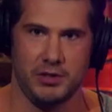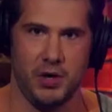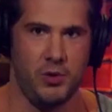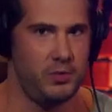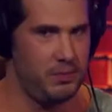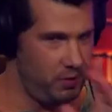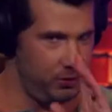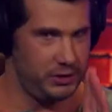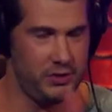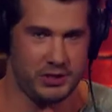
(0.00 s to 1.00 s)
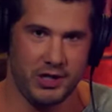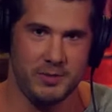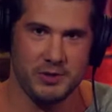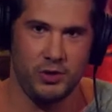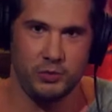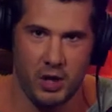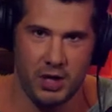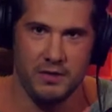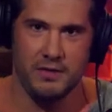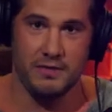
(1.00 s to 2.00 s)
So hold your nose. Here comes the cold
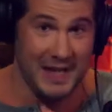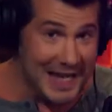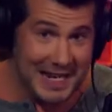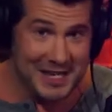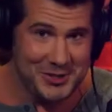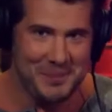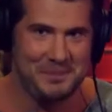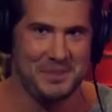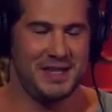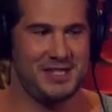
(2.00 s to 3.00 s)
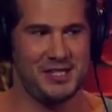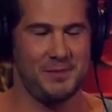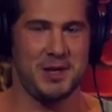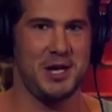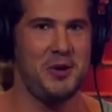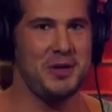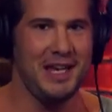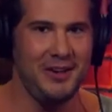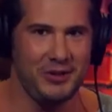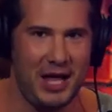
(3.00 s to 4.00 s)
water. Veganism, this is something you don't
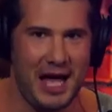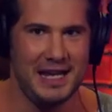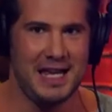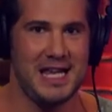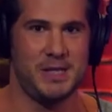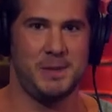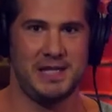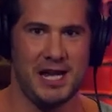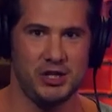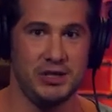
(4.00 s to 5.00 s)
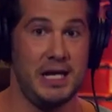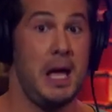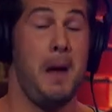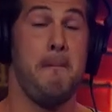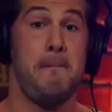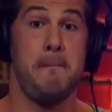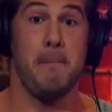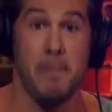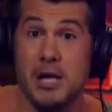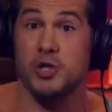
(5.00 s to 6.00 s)
hear a lot, is potentially
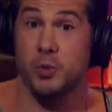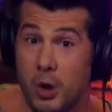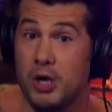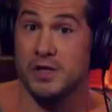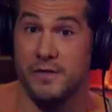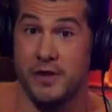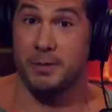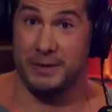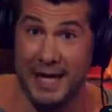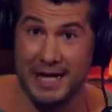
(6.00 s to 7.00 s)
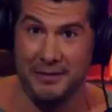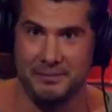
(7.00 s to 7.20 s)
much worse for the planet.